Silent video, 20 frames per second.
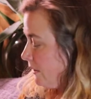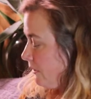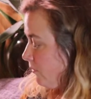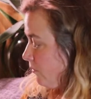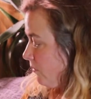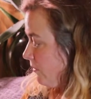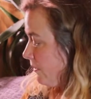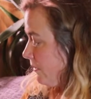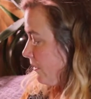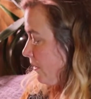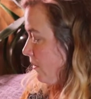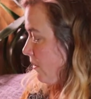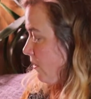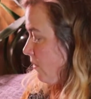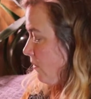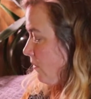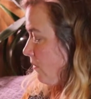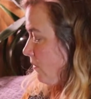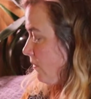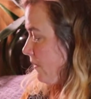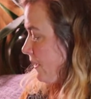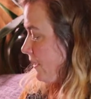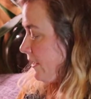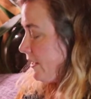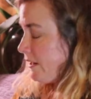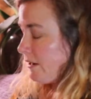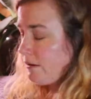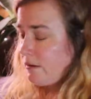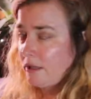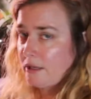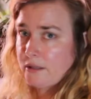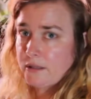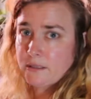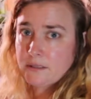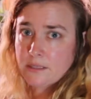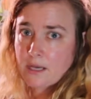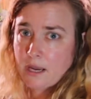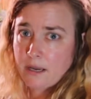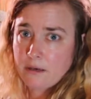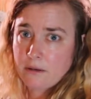would go in here, like the
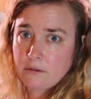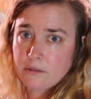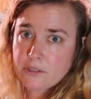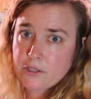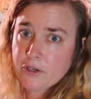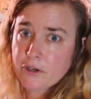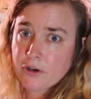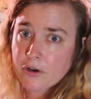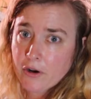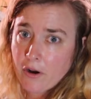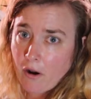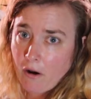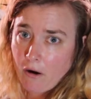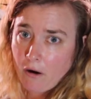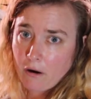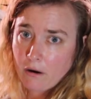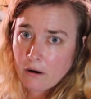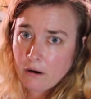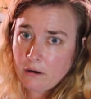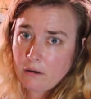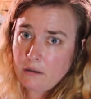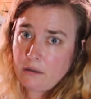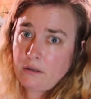title to your car.